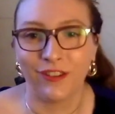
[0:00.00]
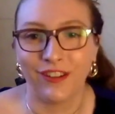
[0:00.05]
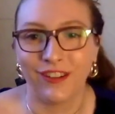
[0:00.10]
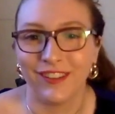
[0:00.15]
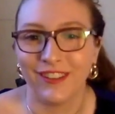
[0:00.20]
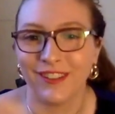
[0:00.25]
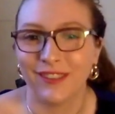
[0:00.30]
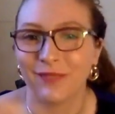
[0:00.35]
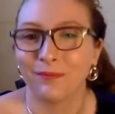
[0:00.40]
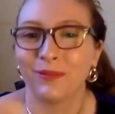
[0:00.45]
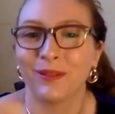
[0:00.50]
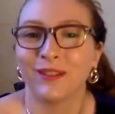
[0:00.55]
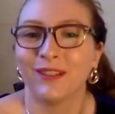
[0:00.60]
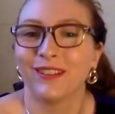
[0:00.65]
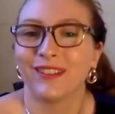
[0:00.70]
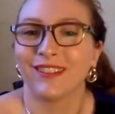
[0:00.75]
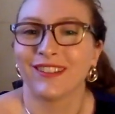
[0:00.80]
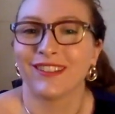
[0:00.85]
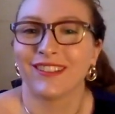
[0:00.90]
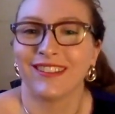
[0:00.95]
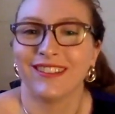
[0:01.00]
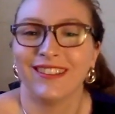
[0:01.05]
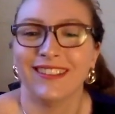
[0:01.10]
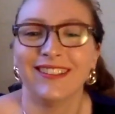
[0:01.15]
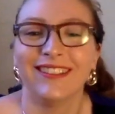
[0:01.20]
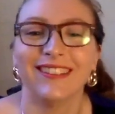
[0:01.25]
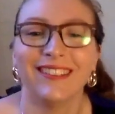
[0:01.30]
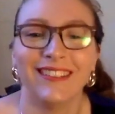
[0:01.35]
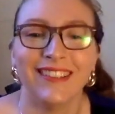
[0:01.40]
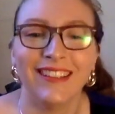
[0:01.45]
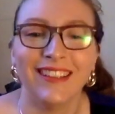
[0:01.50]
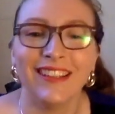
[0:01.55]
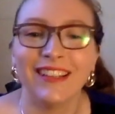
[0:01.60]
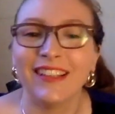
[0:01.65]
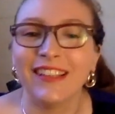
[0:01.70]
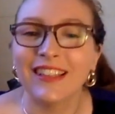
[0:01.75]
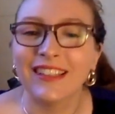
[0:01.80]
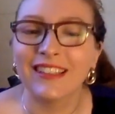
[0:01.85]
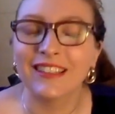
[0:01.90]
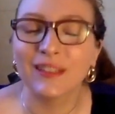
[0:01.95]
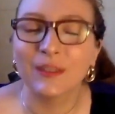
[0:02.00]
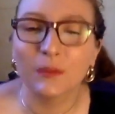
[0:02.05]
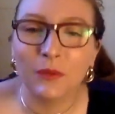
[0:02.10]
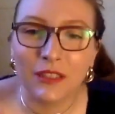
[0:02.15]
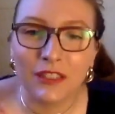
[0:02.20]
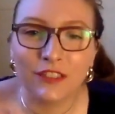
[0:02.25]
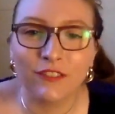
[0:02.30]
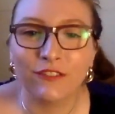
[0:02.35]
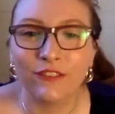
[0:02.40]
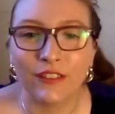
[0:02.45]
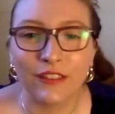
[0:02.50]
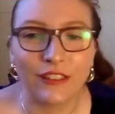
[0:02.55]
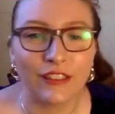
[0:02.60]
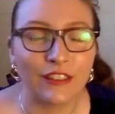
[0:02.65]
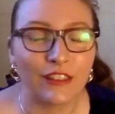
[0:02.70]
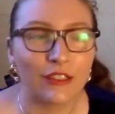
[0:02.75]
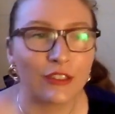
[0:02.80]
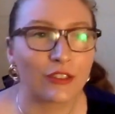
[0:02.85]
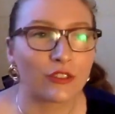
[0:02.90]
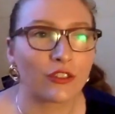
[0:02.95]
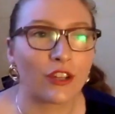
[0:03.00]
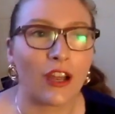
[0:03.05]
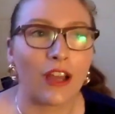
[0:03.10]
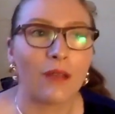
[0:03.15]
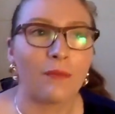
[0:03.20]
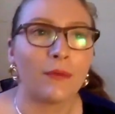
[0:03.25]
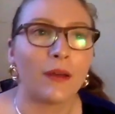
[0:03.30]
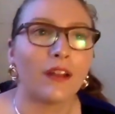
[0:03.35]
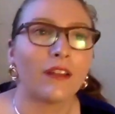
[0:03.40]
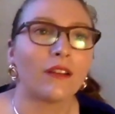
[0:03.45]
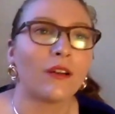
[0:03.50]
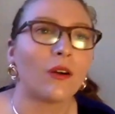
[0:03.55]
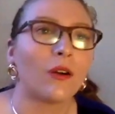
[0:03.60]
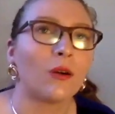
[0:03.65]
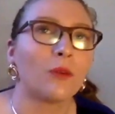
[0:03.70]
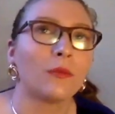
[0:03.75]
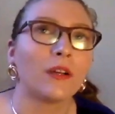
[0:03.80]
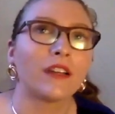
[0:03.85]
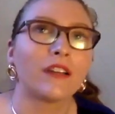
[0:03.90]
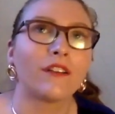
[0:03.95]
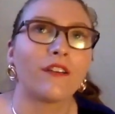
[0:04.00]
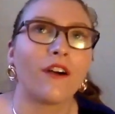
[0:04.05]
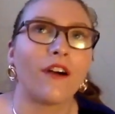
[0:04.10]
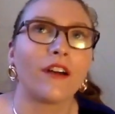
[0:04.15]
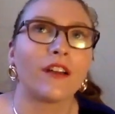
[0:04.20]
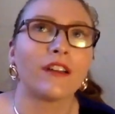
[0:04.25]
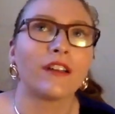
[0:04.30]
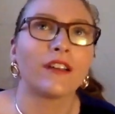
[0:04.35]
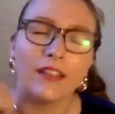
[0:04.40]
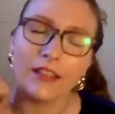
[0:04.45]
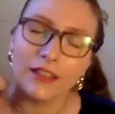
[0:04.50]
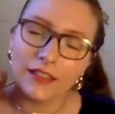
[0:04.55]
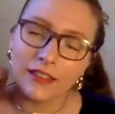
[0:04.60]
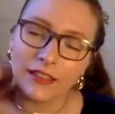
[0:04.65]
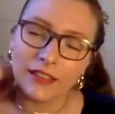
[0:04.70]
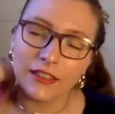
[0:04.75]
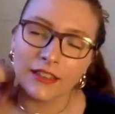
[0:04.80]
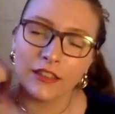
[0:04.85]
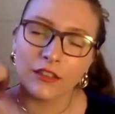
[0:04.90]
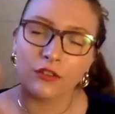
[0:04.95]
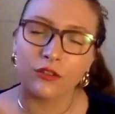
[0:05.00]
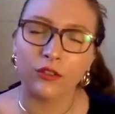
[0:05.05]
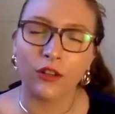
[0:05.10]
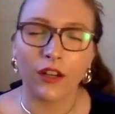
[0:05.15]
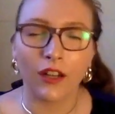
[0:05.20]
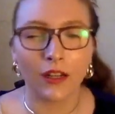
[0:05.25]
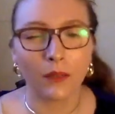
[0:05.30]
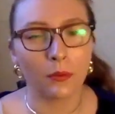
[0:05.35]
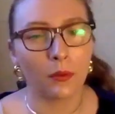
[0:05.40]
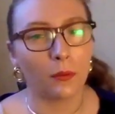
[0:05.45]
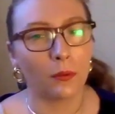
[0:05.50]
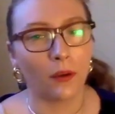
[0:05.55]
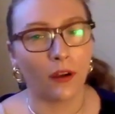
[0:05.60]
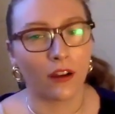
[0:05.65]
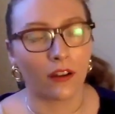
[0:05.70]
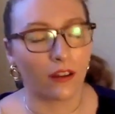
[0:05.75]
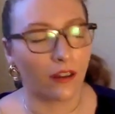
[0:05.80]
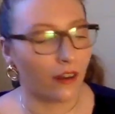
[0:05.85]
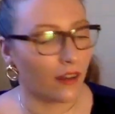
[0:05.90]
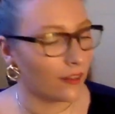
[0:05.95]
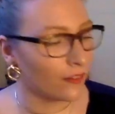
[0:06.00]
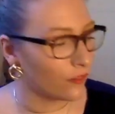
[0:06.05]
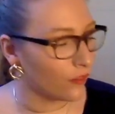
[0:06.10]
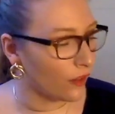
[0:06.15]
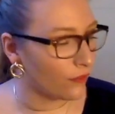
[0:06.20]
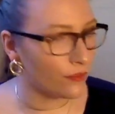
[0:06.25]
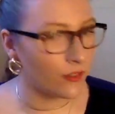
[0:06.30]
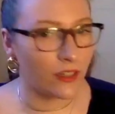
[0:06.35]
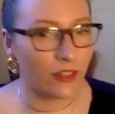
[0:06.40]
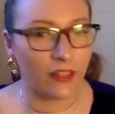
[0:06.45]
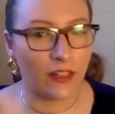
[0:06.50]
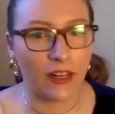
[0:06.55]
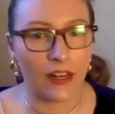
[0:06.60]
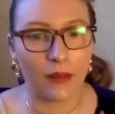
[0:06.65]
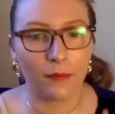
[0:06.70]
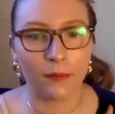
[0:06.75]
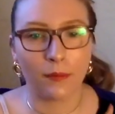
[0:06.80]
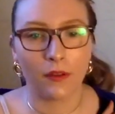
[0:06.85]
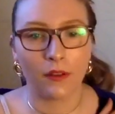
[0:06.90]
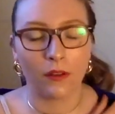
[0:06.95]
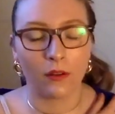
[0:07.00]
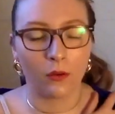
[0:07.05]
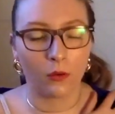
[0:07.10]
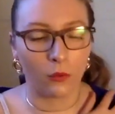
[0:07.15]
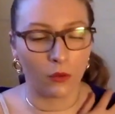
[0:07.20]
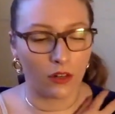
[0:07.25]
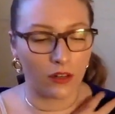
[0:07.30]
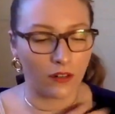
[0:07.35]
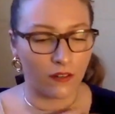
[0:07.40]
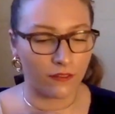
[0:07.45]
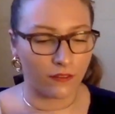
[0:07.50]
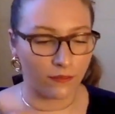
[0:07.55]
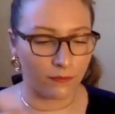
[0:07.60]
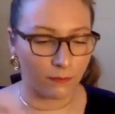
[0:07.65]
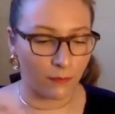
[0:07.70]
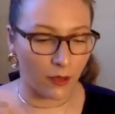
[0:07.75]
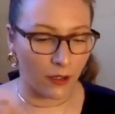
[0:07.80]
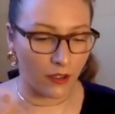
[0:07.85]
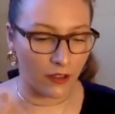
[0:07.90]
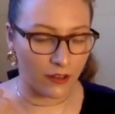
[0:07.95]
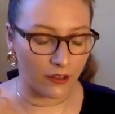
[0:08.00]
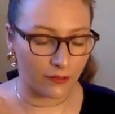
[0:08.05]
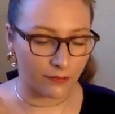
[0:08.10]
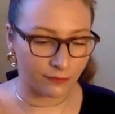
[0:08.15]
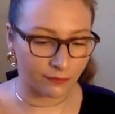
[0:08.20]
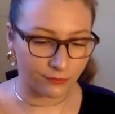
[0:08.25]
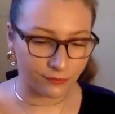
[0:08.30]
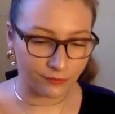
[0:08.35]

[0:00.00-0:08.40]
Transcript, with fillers: read this book. it's a weird feeling to describe, but oh my god. It's an incredible book. I loved it. It ended up being one of my